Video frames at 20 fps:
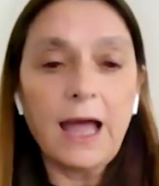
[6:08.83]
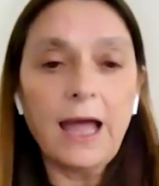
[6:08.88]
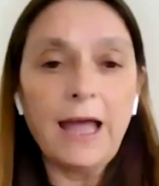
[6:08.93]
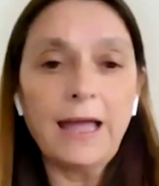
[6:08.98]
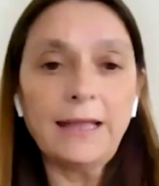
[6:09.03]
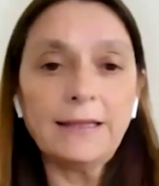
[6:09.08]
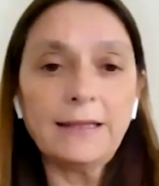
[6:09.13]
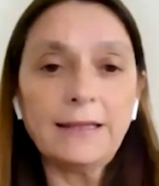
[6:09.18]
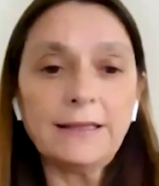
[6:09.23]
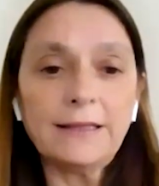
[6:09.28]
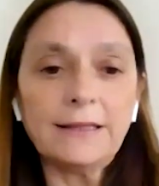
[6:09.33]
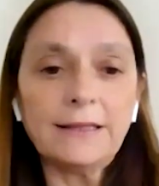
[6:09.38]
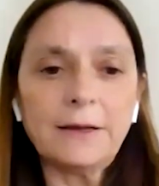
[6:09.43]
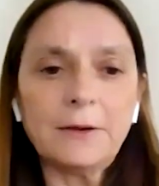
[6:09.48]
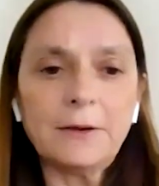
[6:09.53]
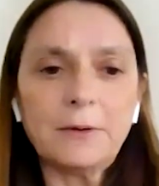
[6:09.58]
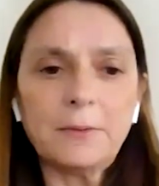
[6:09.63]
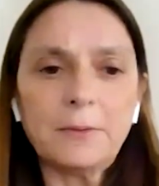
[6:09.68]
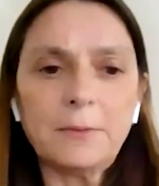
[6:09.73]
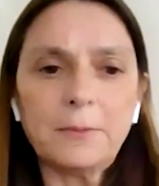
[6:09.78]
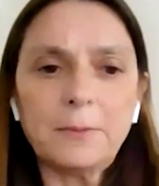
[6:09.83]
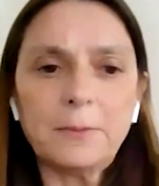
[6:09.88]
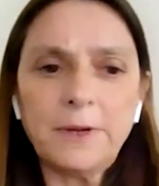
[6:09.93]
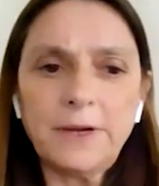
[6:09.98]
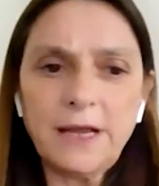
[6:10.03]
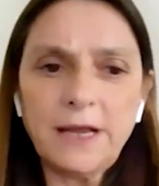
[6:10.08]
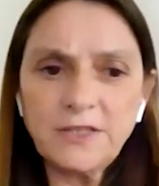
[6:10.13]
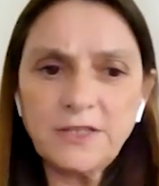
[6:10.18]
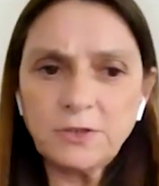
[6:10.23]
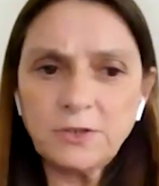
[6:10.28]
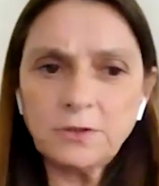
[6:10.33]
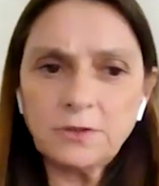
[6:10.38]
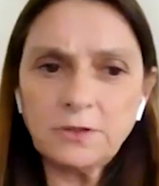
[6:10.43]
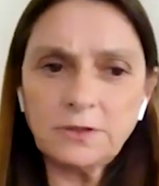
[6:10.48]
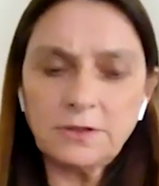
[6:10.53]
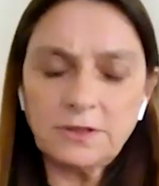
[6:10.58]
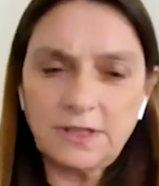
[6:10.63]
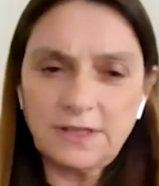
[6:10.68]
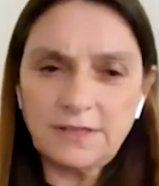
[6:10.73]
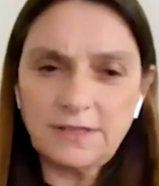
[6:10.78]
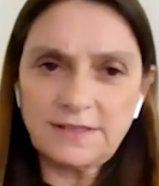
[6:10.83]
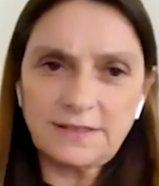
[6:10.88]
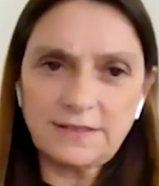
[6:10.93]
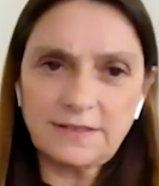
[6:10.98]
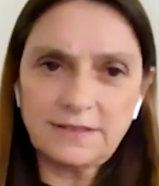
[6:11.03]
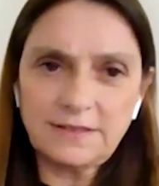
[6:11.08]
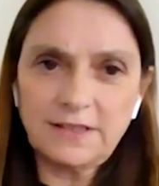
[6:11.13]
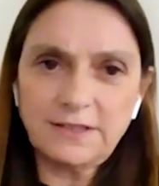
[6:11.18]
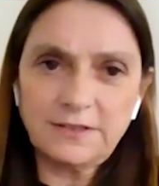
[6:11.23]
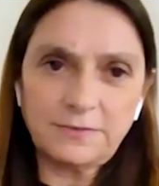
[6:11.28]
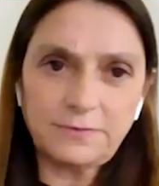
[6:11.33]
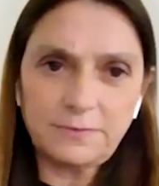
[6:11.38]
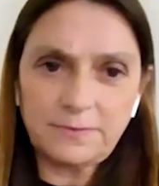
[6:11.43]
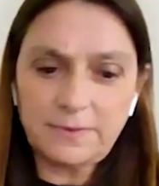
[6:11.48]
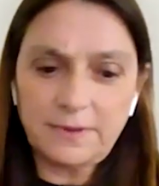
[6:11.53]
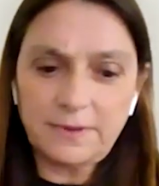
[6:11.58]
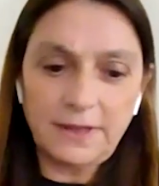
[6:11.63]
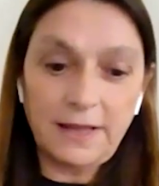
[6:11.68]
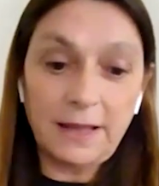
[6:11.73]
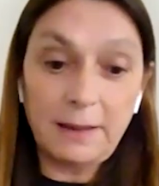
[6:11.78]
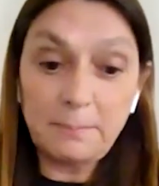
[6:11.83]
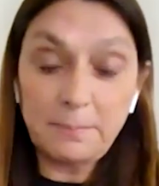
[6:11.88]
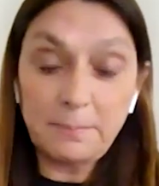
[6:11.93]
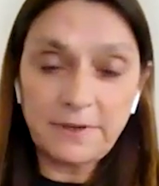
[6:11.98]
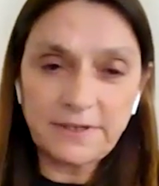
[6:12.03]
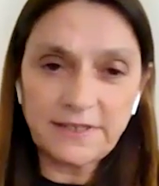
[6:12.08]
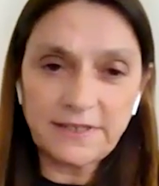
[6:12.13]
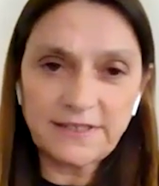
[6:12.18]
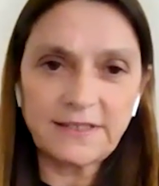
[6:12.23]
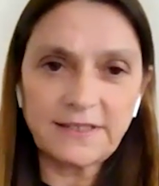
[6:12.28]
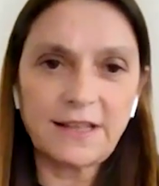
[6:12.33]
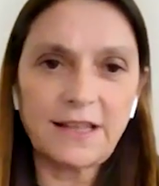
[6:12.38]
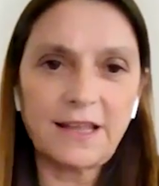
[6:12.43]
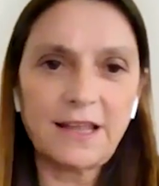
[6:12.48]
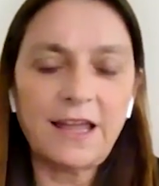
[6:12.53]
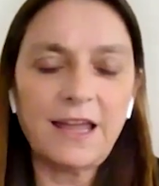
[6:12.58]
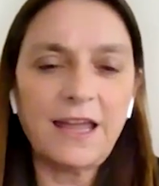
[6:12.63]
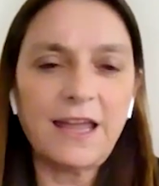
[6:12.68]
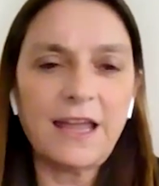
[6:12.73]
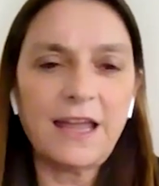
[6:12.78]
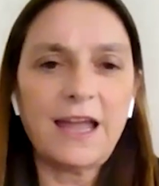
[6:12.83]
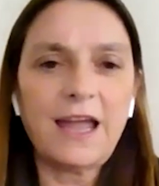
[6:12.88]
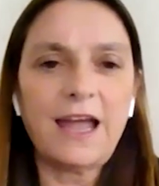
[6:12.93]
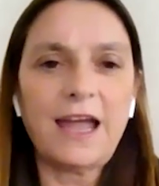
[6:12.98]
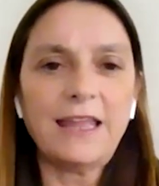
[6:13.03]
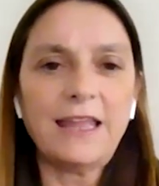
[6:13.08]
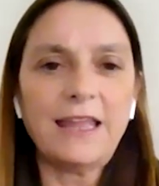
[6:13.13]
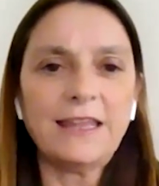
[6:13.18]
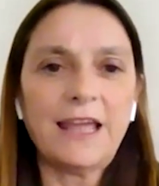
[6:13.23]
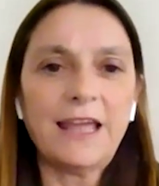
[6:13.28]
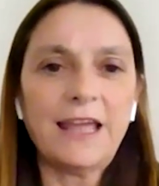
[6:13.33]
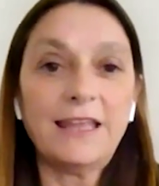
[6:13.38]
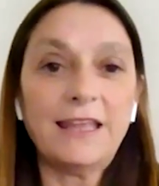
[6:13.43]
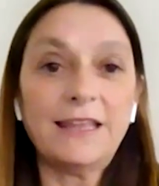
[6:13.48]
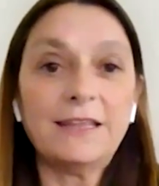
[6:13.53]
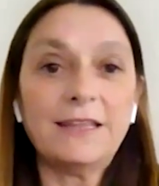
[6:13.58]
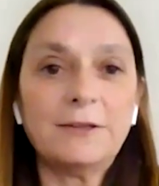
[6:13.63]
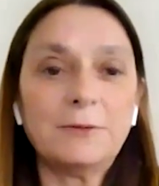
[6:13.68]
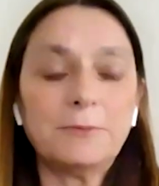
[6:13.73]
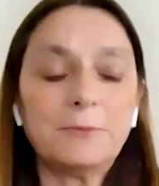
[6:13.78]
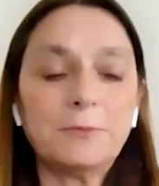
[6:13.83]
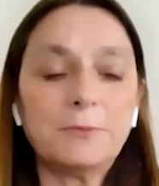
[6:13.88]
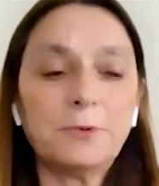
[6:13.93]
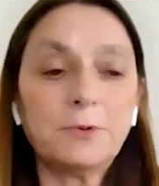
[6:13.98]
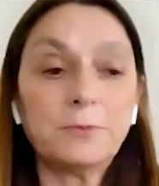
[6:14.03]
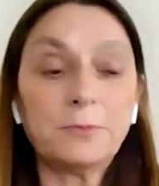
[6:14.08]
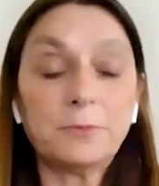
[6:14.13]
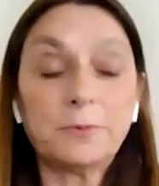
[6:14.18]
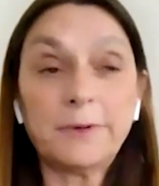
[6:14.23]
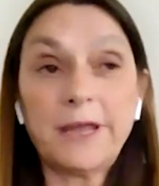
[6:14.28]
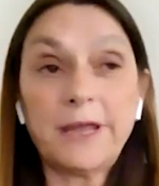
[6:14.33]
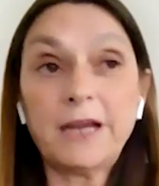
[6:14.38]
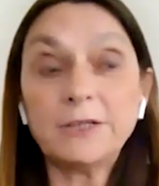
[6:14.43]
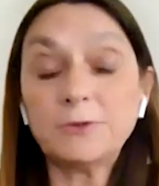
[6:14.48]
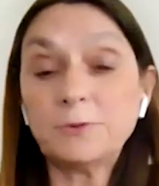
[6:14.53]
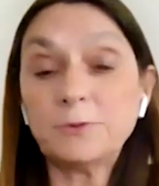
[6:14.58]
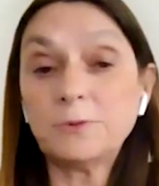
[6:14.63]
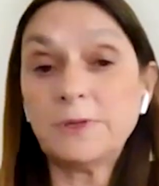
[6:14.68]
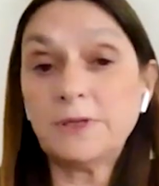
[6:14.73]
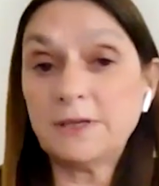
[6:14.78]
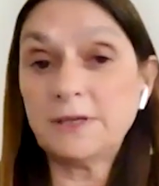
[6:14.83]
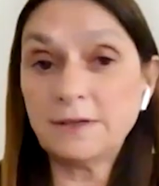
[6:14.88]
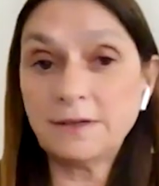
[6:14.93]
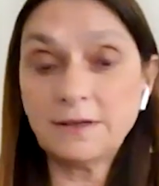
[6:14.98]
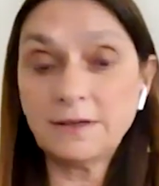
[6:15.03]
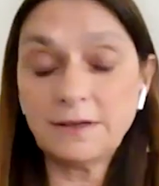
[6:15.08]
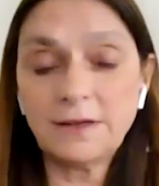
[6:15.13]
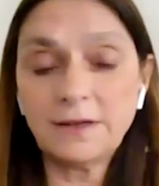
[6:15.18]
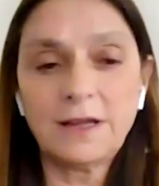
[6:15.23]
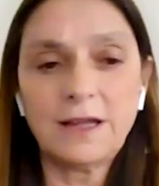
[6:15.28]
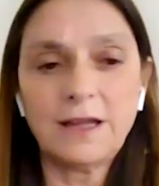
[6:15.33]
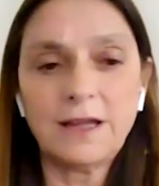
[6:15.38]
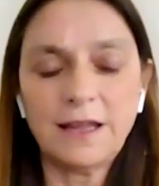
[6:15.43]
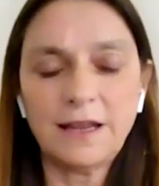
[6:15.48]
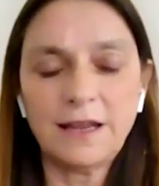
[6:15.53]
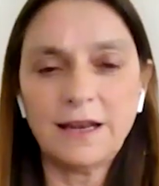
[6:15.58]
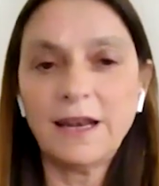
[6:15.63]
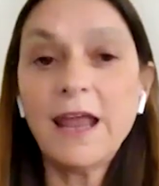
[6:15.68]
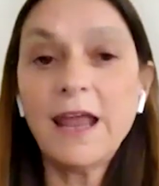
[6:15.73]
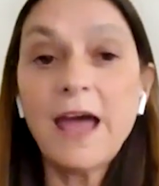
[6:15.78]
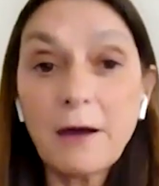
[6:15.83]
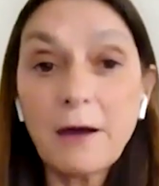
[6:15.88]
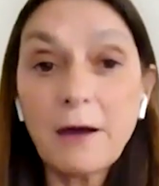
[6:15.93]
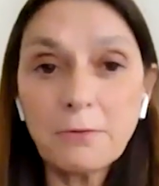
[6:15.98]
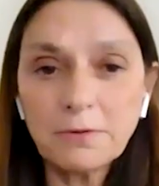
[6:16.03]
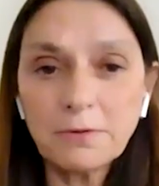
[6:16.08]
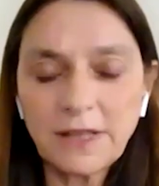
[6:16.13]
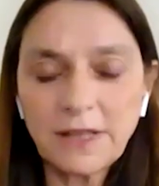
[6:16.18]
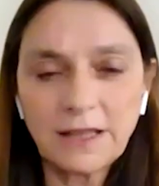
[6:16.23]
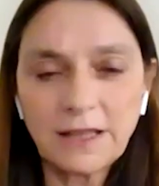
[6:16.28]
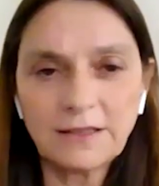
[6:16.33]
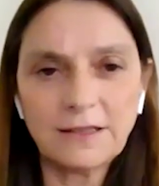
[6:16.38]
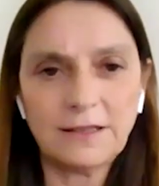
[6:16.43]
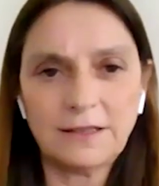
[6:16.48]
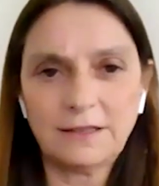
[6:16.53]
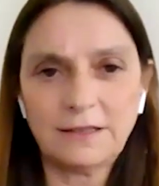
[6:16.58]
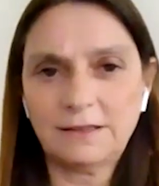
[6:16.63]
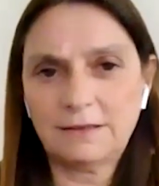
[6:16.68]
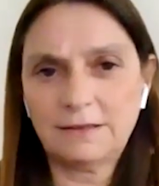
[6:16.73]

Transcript: And when I saw these numbers and what we are doing now that